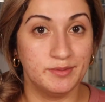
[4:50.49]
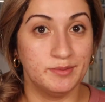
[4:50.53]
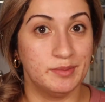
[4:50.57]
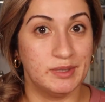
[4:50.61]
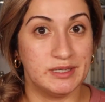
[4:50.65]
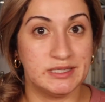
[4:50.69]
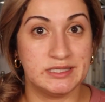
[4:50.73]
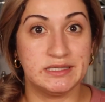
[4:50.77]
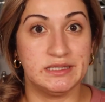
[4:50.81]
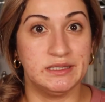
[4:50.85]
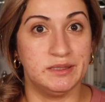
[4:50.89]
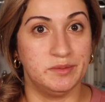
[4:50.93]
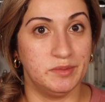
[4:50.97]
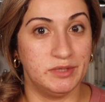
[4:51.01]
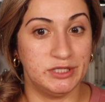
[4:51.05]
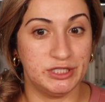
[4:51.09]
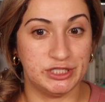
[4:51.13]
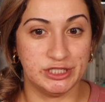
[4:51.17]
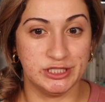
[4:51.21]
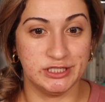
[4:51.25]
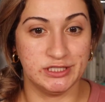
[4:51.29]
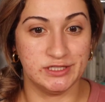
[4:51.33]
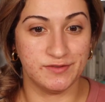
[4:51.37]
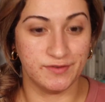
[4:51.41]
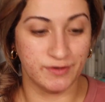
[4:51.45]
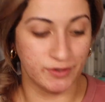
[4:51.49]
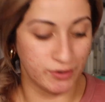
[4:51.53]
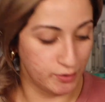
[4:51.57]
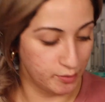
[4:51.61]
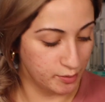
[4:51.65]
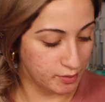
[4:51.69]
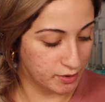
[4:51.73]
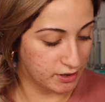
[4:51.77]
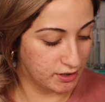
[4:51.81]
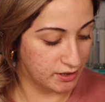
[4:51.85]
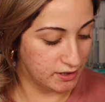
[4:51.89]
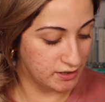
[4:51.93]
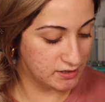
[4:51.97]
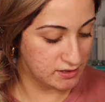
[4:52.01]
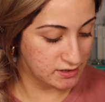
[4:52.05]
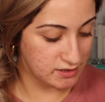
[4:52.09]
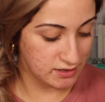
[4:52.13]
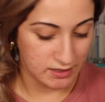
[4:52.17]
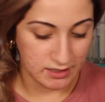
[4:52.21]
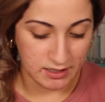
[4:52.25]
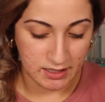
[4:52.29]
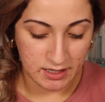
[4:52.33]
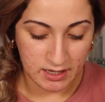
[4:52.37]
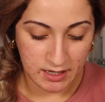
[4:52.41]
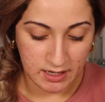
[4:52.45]
busting missions for Home Goods.
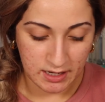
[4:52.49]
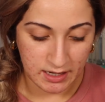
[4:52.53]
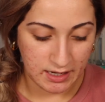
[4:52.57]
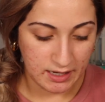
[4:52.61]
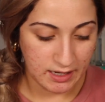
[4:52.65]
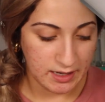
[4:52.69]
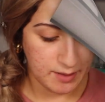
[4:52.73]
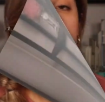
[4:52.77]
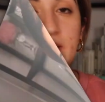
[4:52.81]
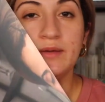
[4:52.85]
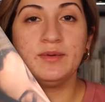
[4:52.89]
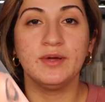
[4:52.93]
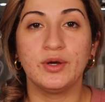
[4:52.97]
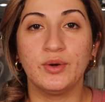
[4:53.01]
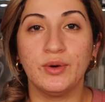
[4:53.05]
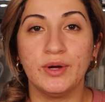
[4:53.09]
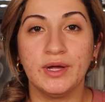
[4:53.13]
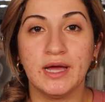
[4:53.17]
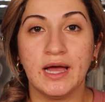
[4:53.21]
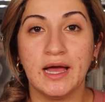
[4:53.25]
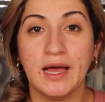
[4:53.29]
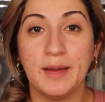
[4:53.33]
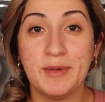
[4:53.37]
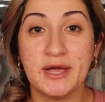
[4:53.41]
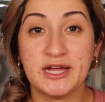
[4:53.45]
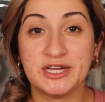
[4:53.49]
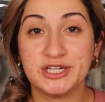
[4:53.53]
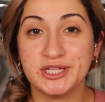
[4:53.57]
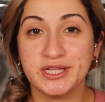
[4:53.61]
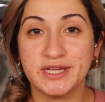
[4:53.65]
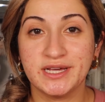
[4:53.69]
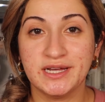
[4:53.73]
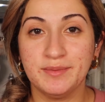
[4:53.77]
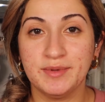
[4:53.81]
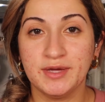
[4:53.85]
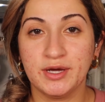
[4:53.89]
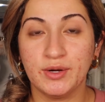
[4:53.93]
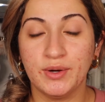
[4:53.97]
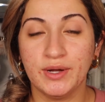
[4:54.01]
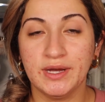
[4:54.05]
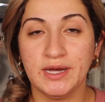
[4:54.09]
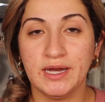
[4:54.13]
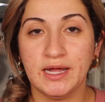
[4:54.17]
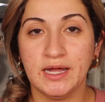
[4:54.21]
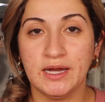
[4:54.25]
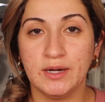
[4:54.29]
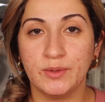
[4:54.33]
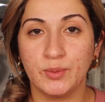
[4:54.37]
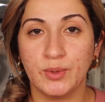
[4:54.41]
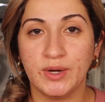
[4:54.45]
I'm actually gonna be going
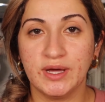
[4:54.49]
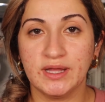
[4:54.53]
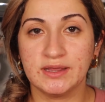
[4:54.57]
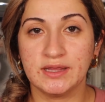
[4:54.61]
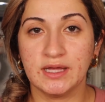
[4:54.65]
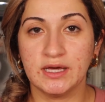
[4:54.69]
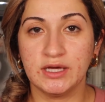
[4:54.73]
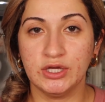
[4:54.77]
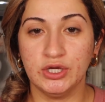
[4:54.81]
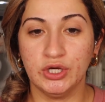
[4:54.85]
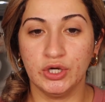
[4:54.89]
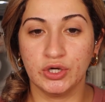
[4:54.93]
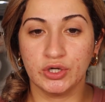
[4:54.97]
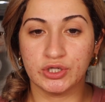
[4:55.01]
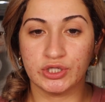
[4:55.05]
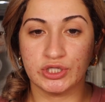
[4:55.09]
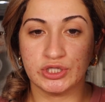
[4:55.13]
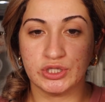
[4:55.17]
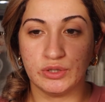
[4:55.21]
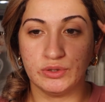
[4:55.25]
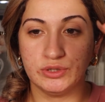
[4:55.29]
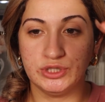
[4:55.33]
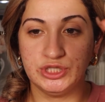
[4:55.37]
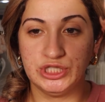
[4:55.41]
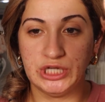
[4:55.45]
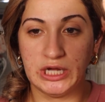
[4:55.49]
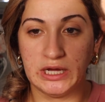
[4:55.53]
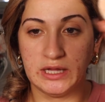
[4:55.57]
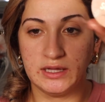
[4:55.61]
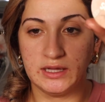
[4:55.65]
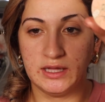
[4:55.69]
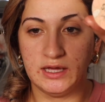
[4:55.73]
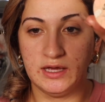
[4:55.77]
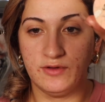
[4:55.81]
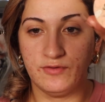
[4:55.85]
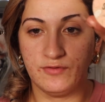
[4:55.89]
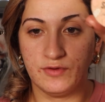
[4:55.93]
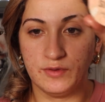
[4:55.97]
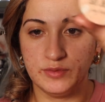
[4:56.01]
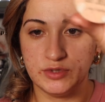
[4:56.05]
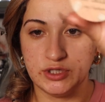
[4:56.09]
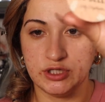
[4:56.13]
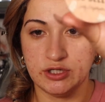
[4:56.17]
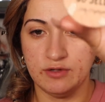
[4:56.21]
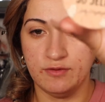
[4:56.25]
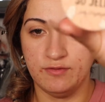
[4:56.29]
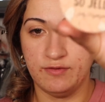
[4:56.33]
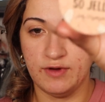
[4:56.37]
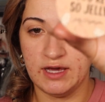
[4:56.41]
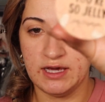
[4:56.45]
in with You're So Jelly from
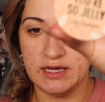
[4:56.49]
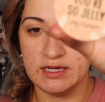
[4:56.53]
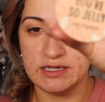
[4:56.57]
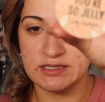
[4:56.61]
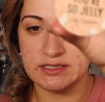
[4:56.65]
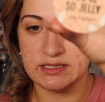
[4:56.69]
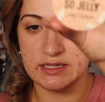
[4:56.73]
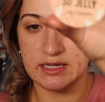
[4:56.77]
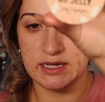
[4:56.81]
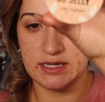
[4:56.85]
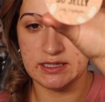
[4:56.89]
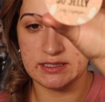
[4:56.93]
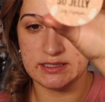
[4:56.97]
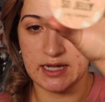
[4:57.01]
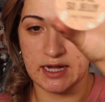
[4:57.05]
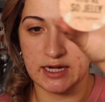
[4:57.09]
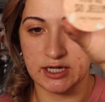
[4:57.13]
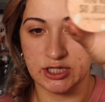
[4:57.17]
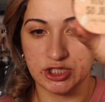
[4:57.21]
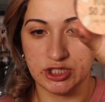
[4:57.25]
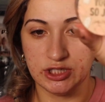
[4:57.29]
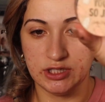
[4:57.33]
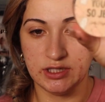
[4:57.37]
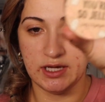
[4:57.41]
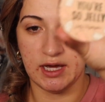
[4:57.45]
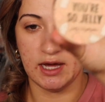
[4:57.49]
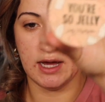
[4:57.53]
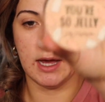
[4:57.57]
Too Faced. It's actually